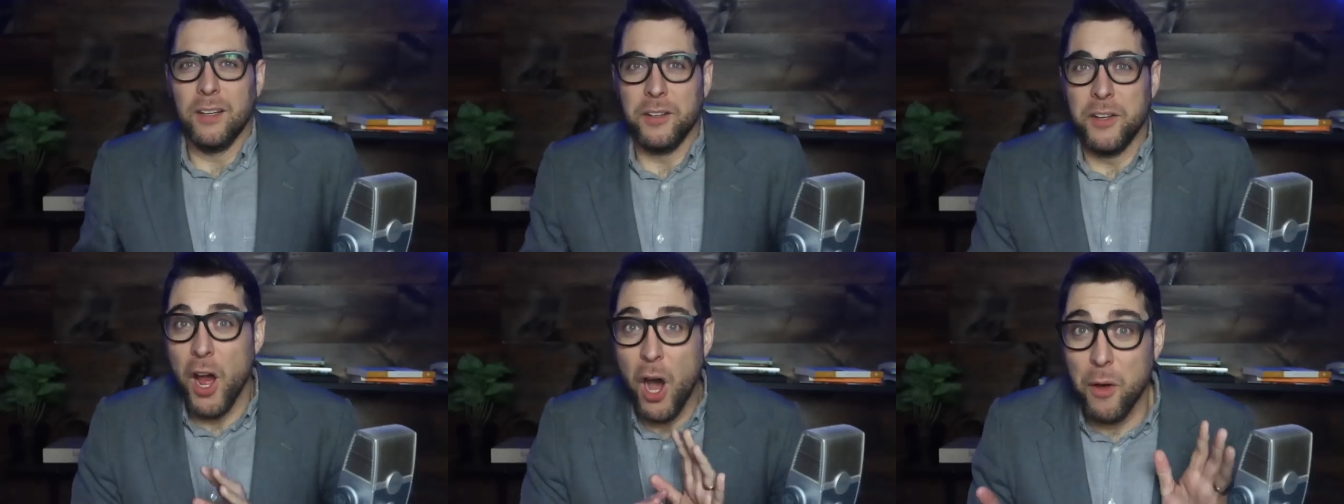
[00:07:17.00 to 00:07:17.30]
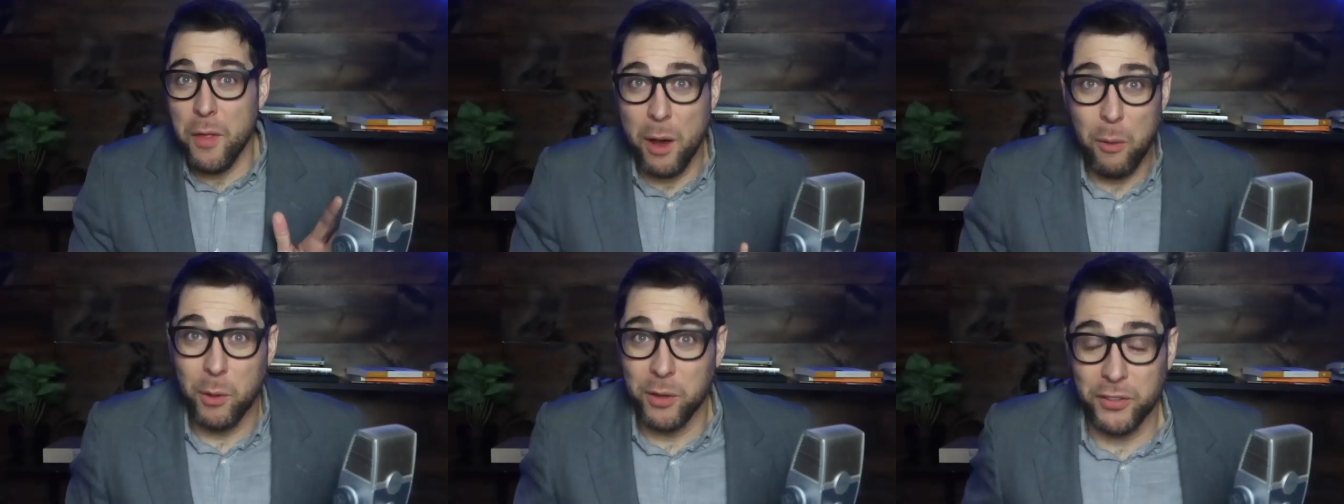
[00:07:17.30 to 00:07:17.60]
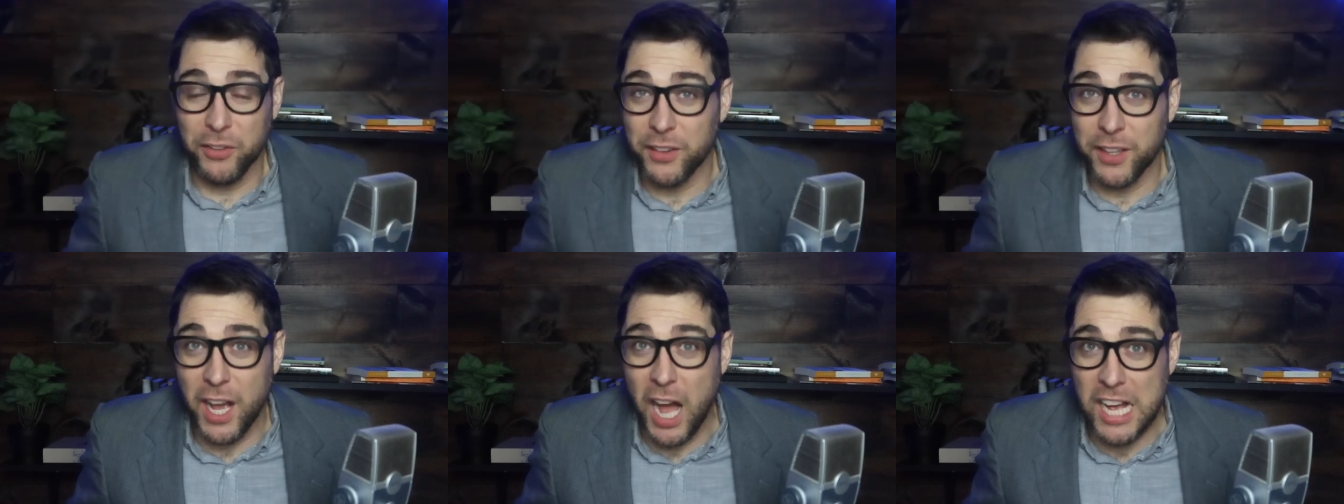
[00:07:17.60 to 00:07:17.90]
No, that
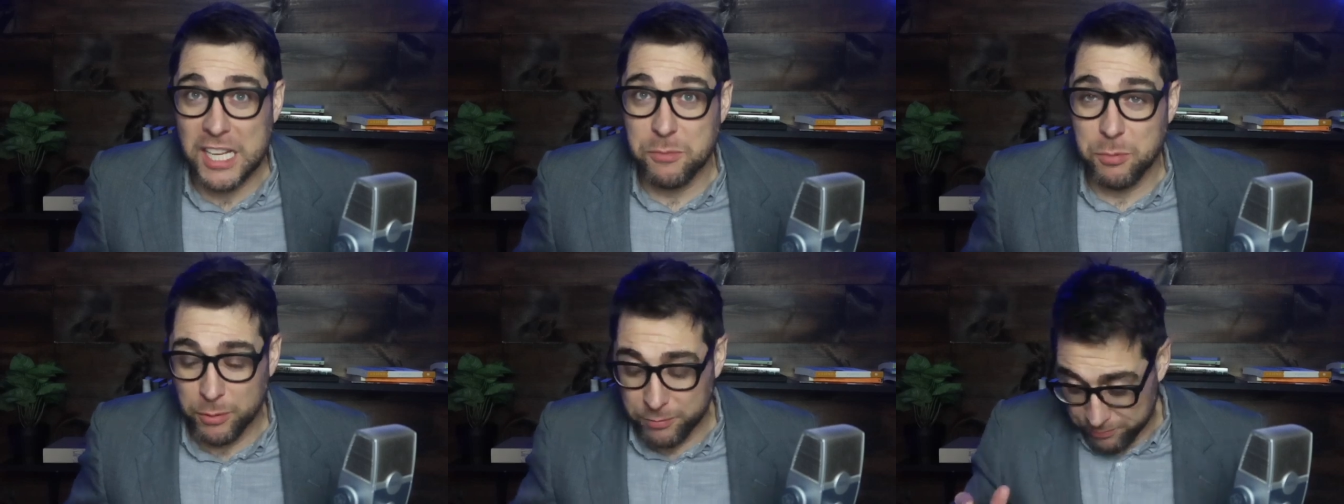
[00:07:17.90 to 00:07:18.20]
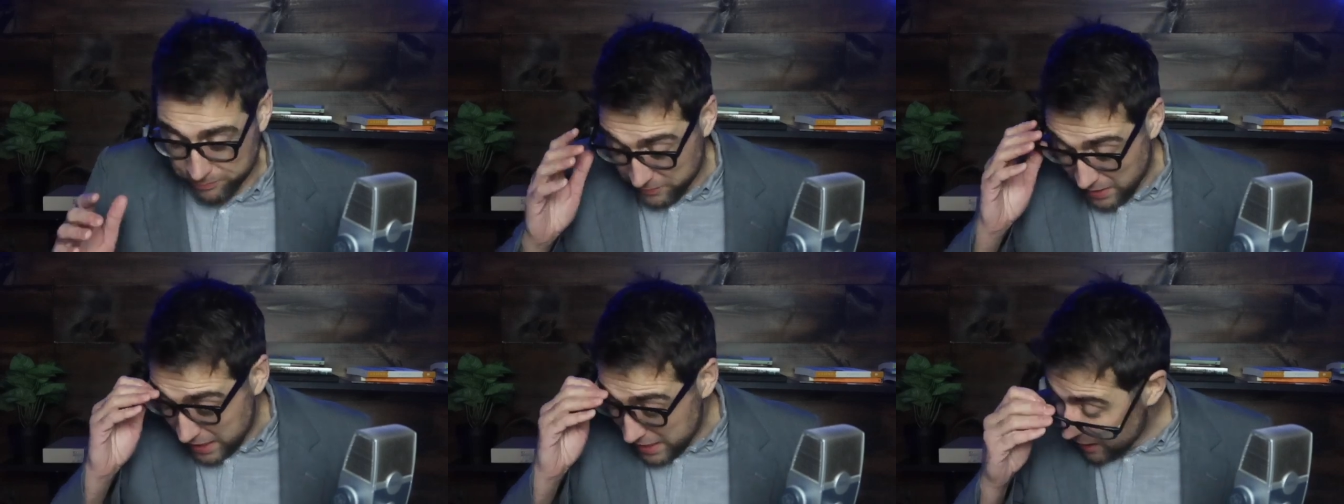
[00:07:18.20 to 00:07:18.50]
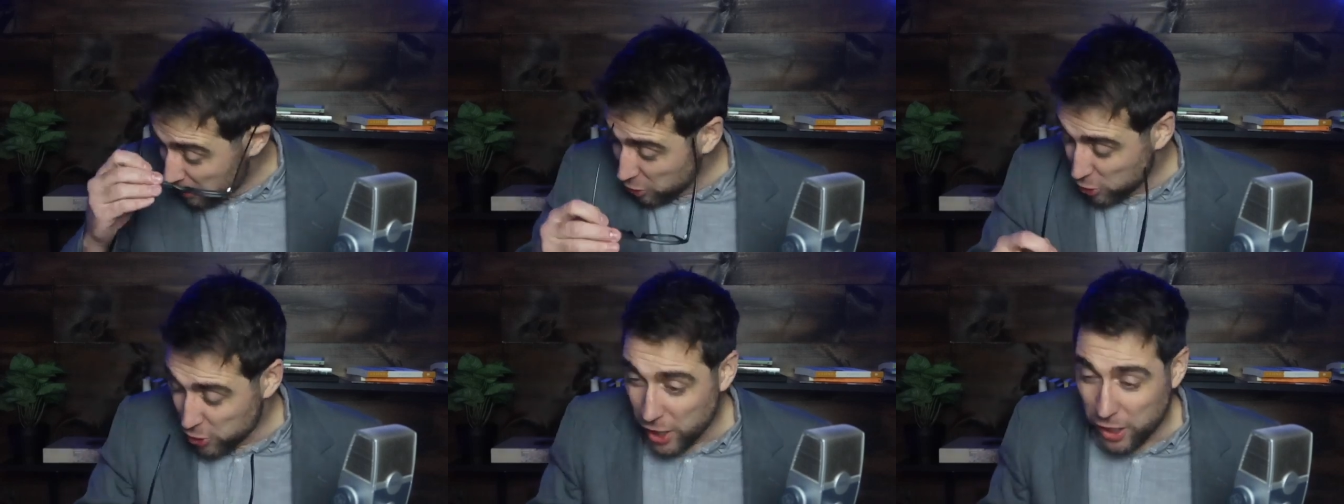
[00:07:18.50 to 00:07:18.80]
wasn't the gospel. They
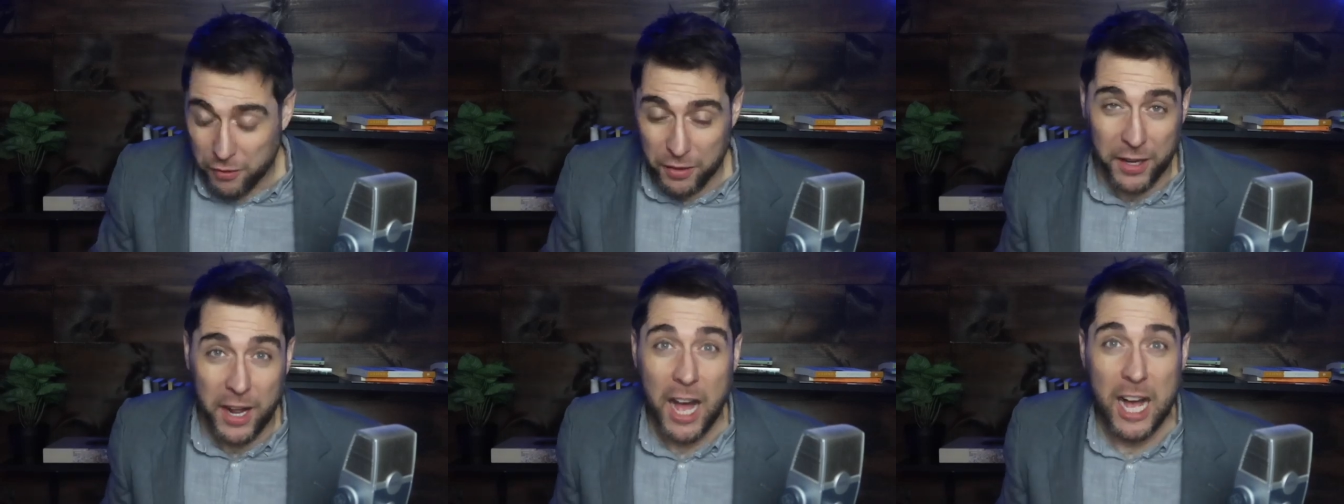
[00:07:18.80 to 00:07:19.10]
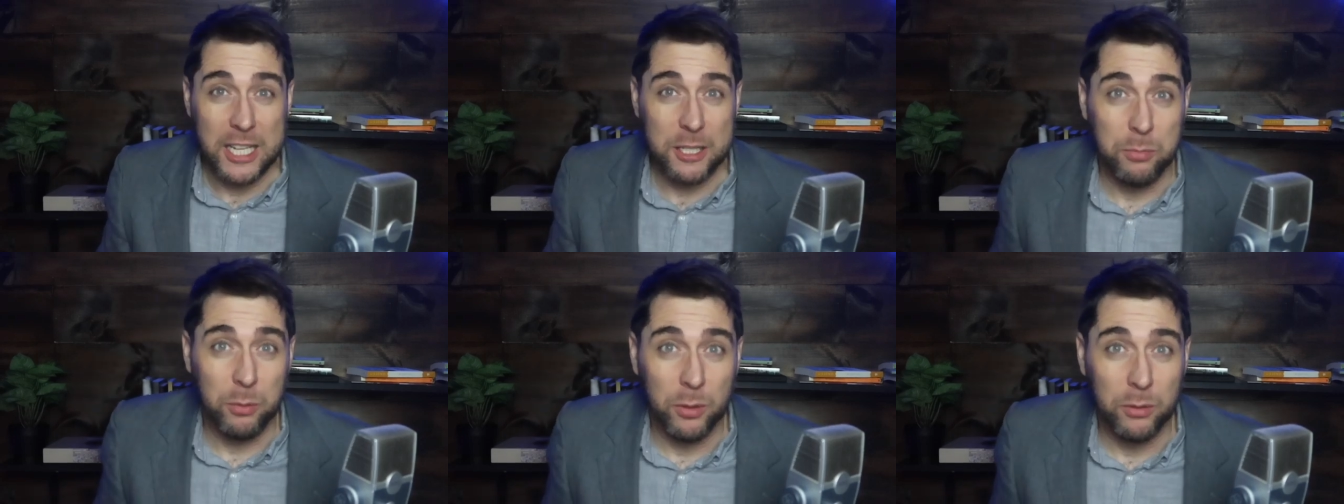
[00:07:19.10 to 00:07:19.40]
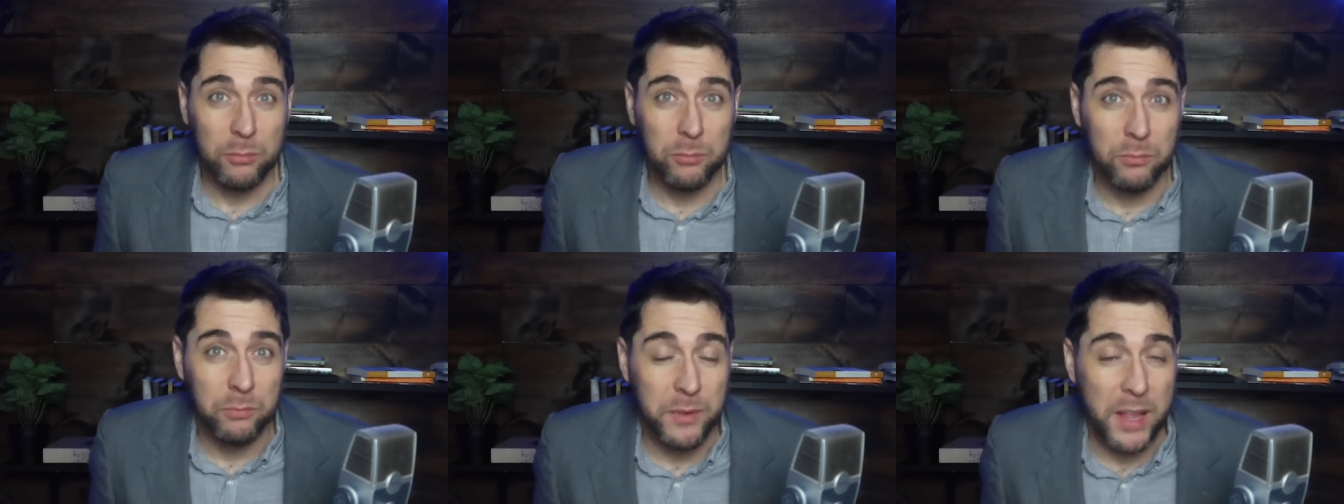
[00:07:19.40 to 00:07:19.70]
didn't share the gospel.